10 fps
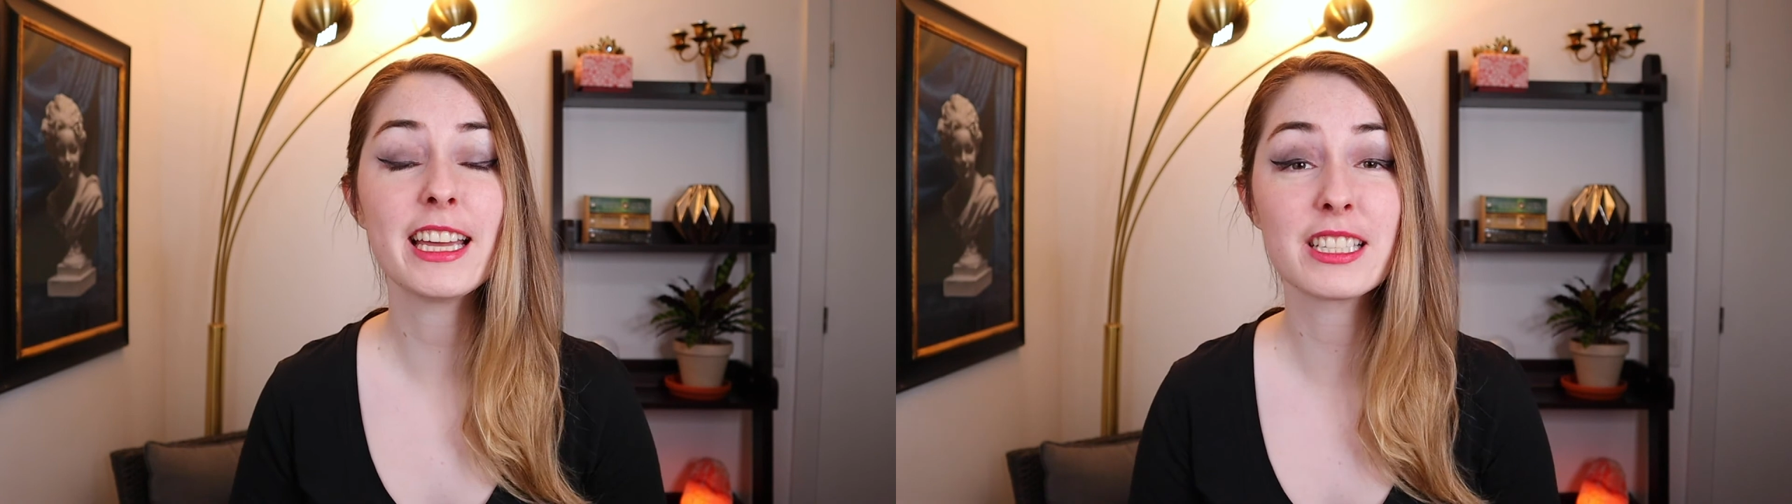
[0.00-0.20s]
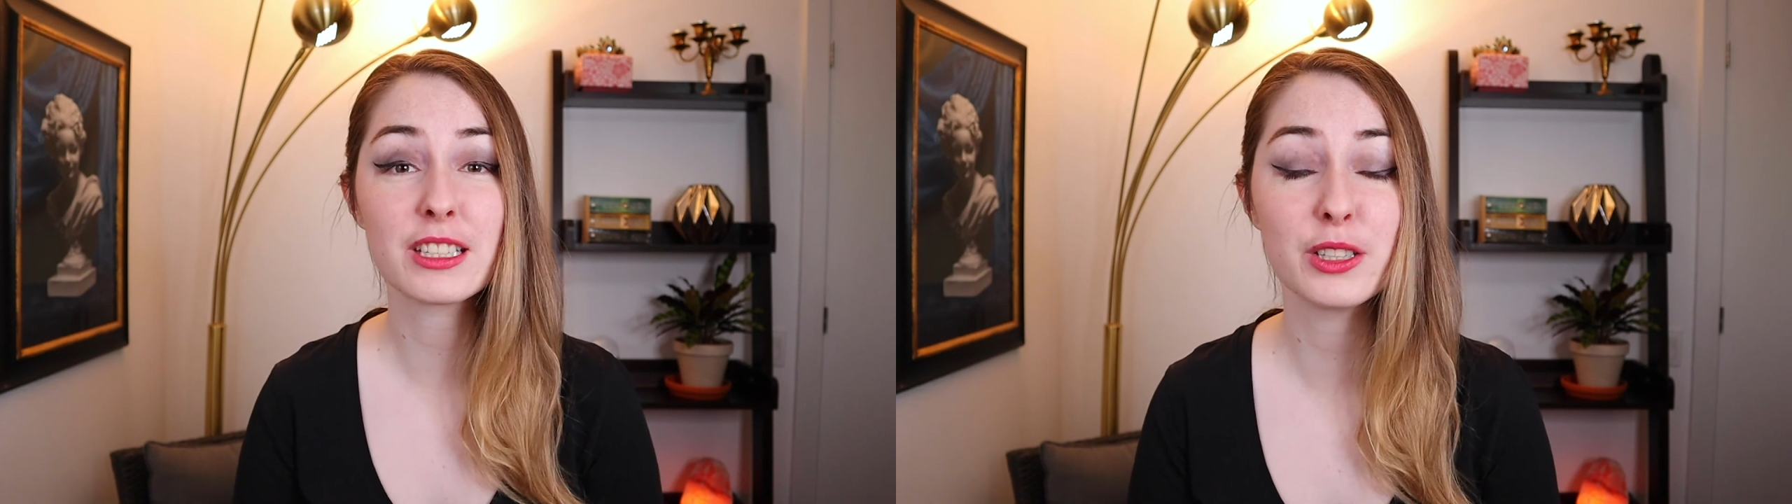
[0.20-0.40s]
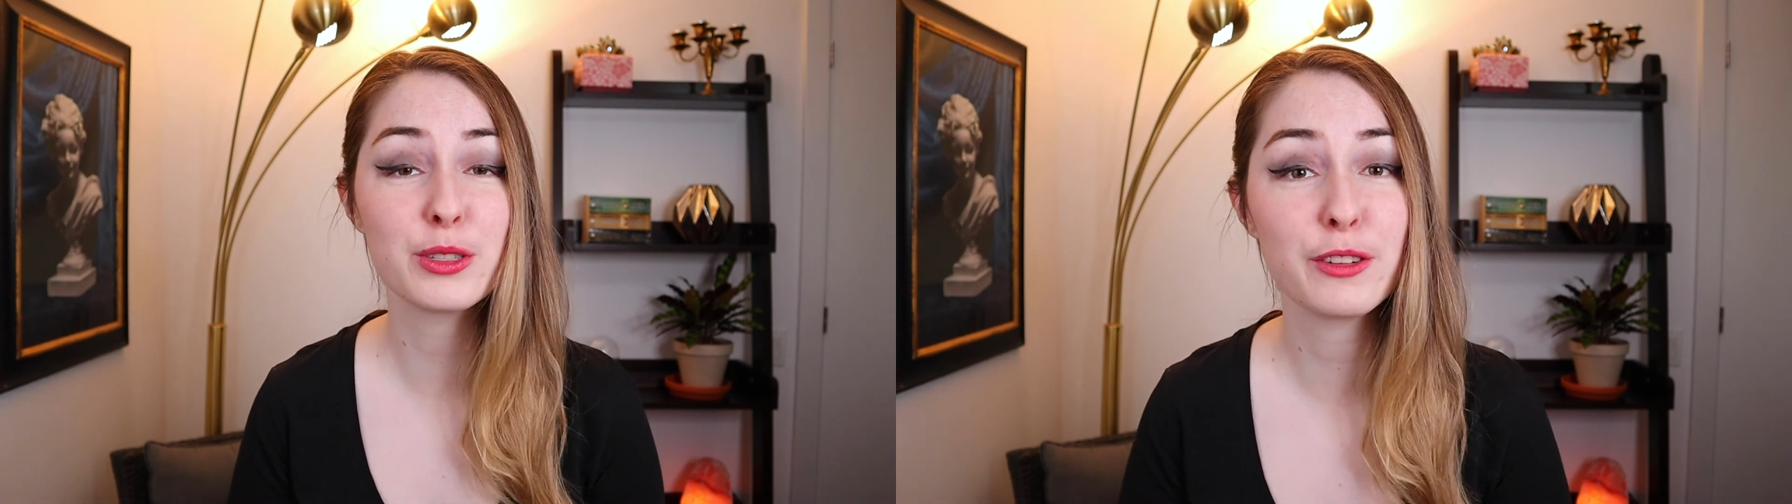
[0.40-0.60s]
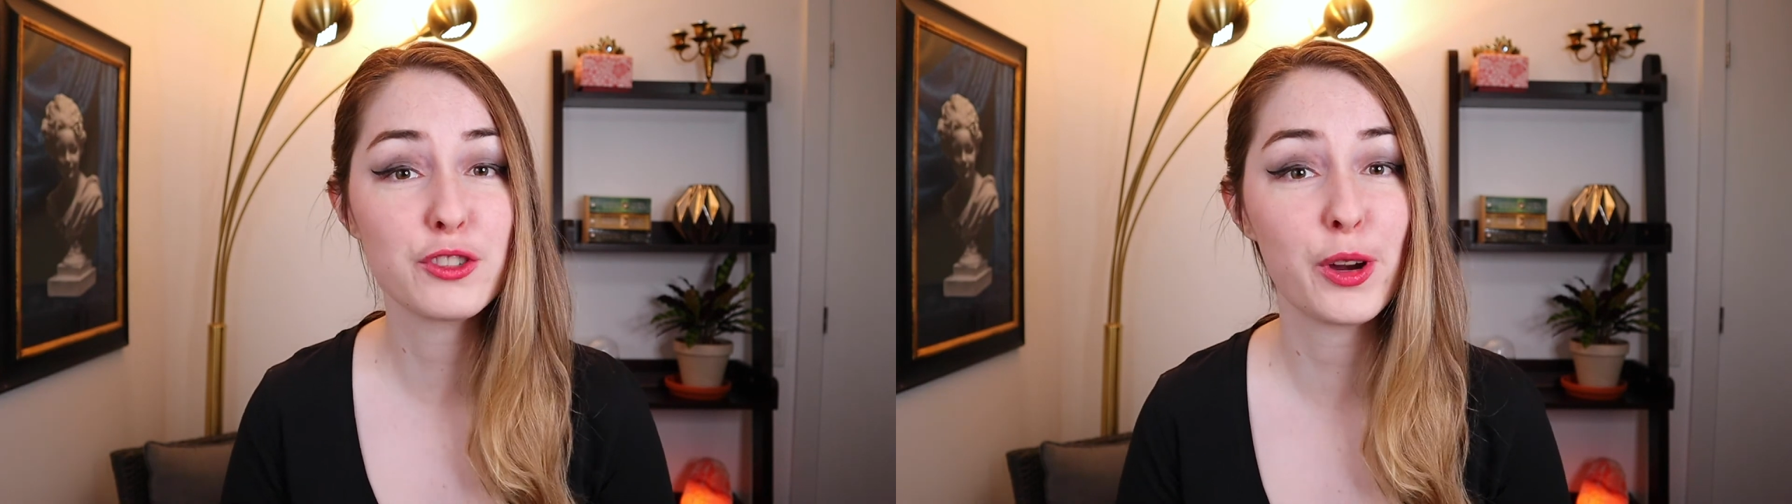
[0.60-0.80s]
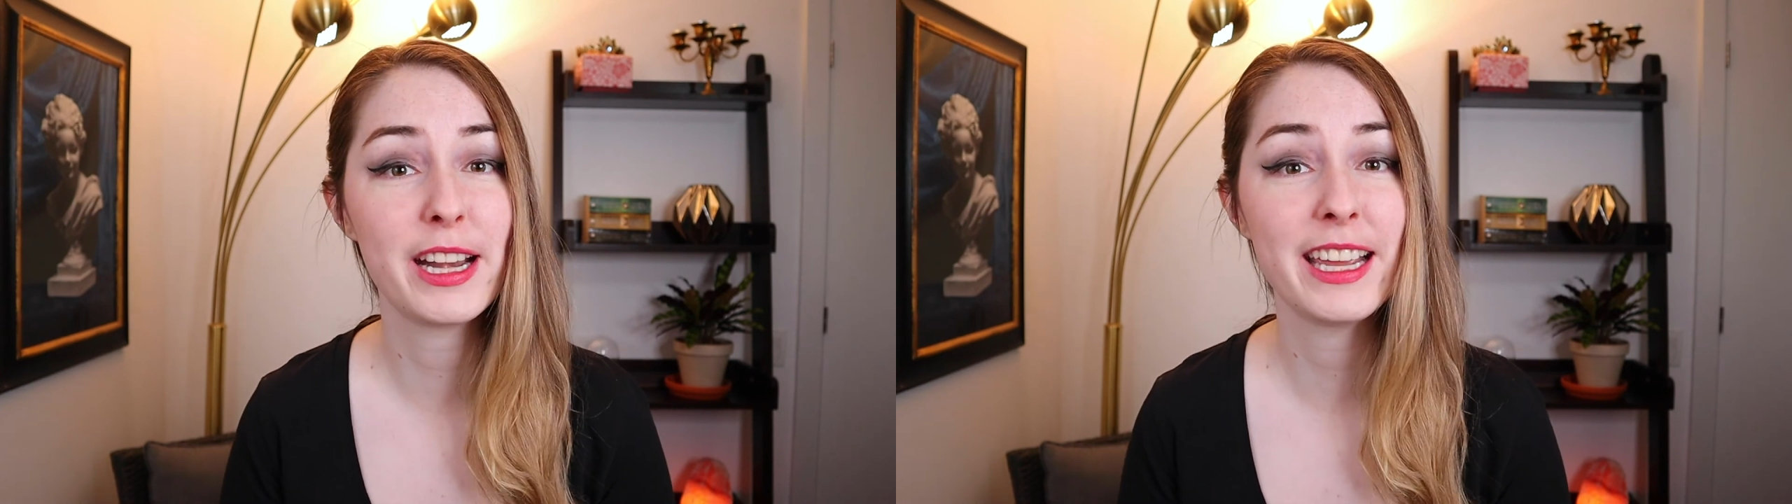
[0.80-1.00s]
exclusive
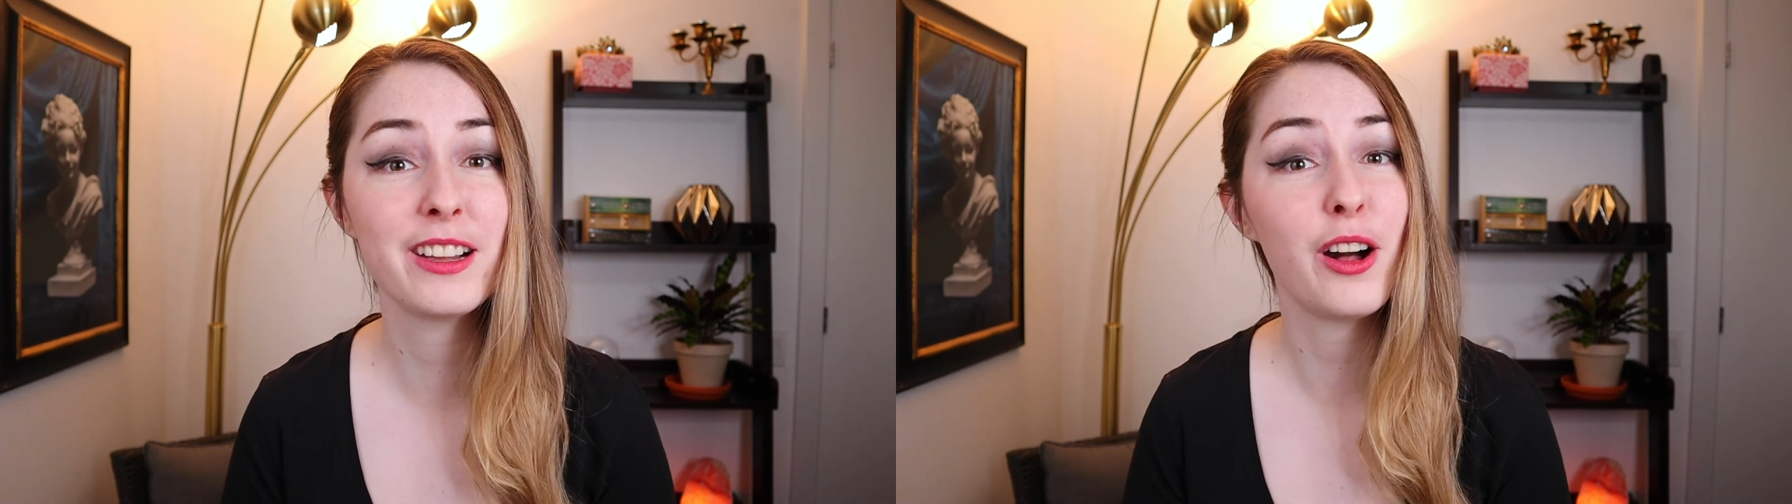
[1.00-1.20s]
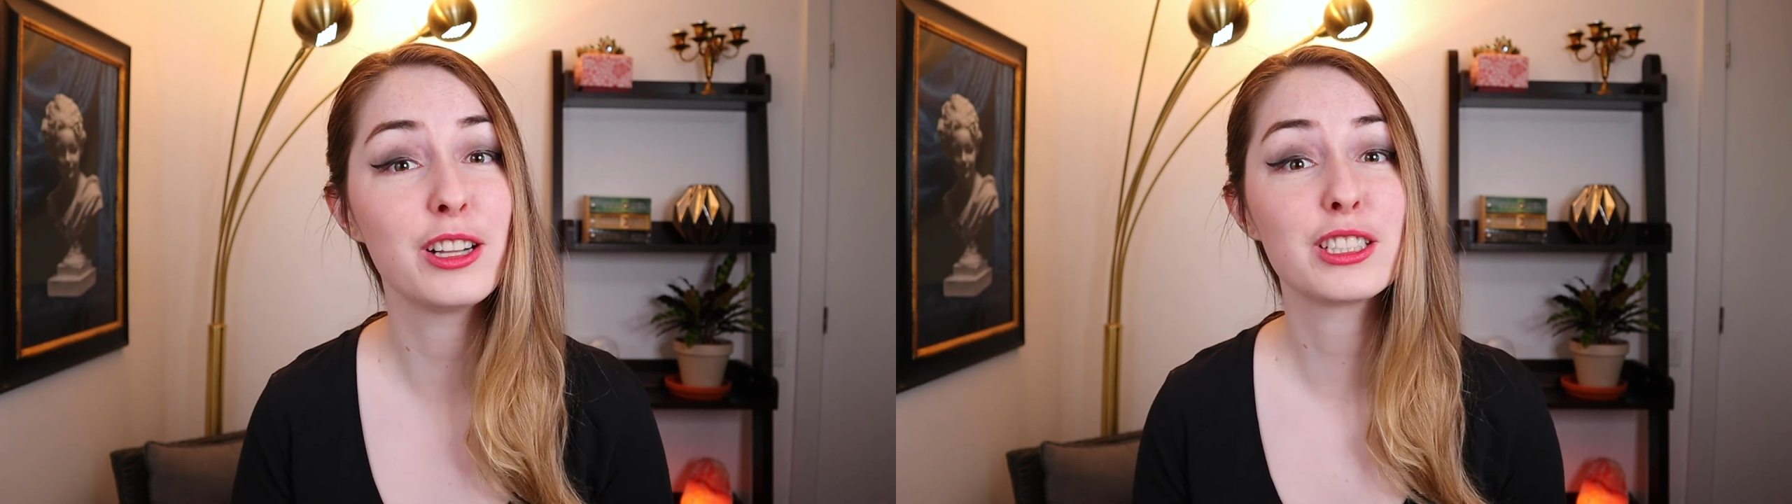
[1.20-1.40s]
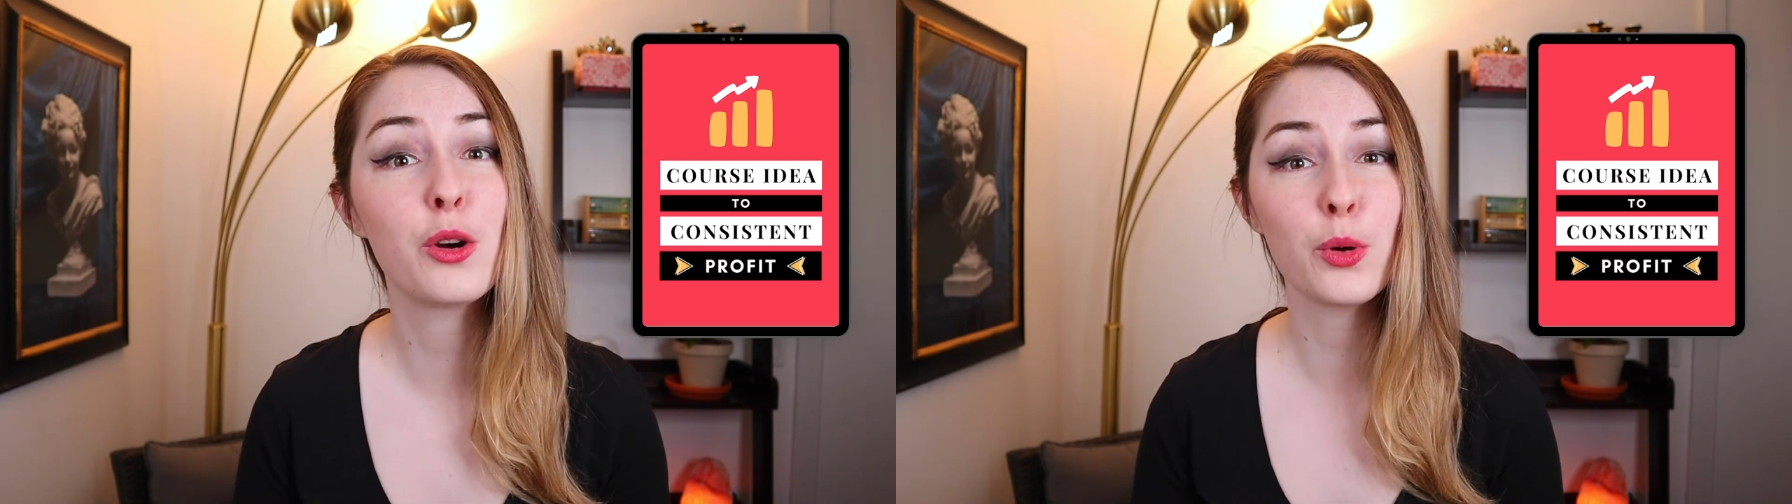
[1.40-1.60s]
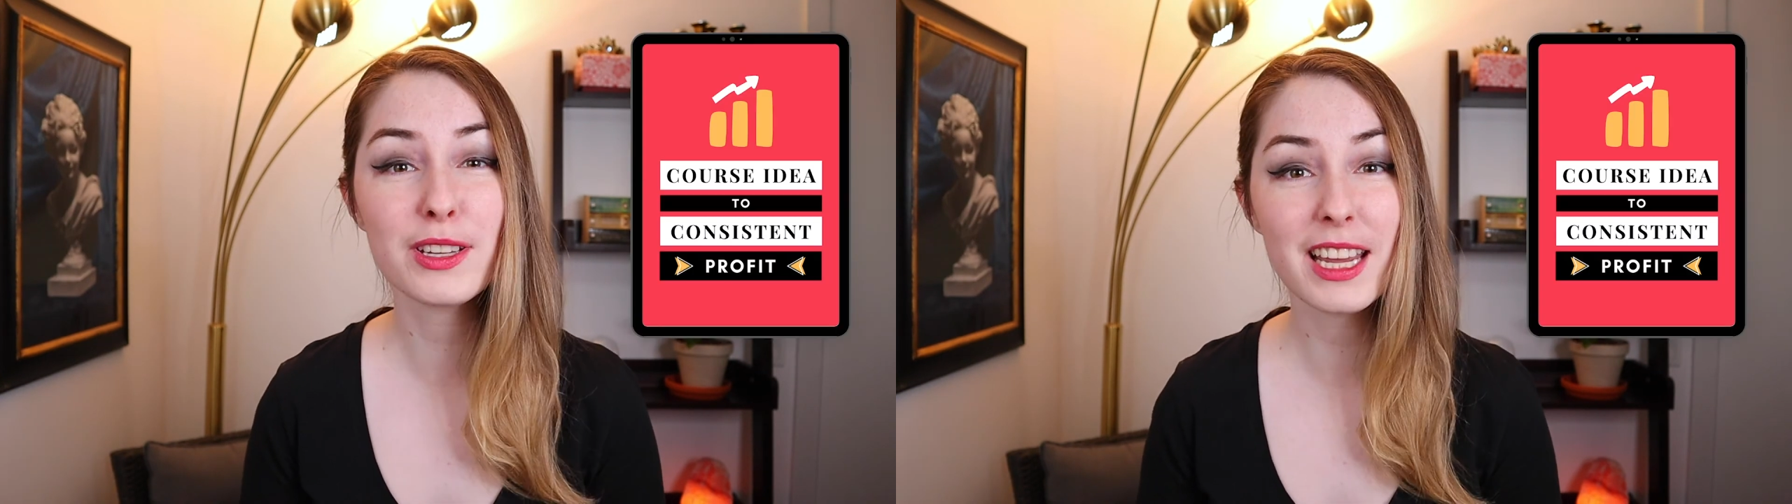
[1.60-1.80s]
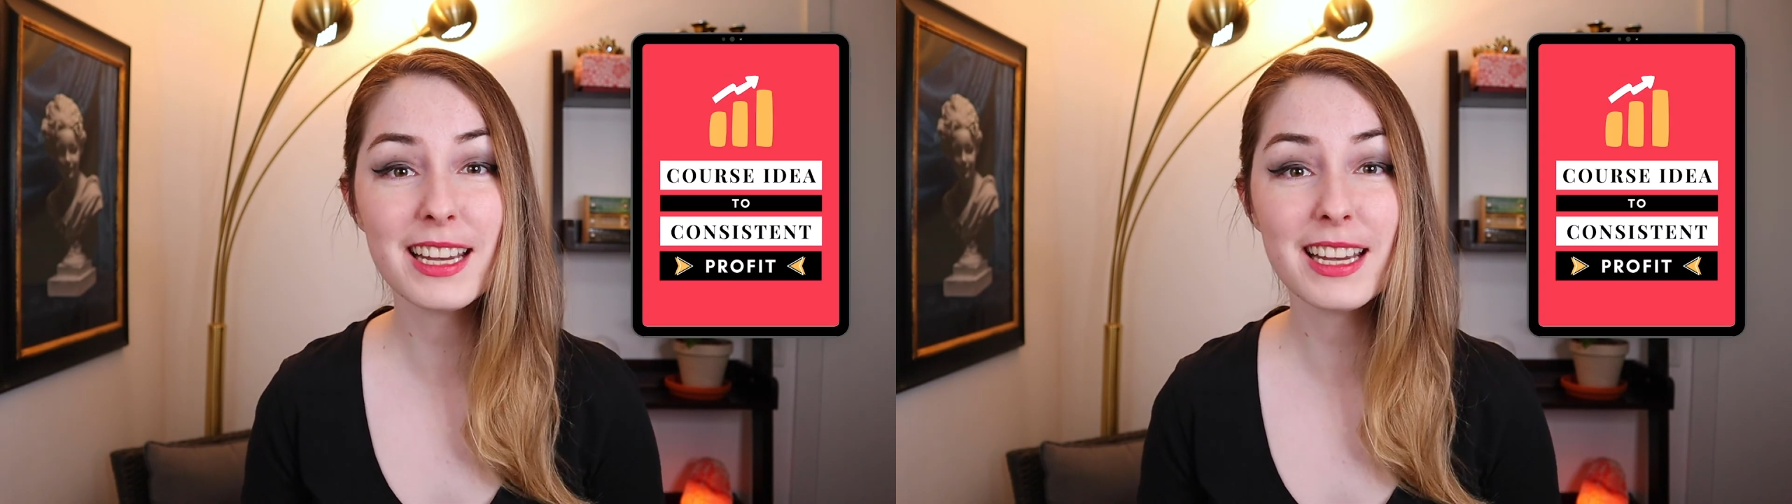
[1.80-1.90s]
training called Course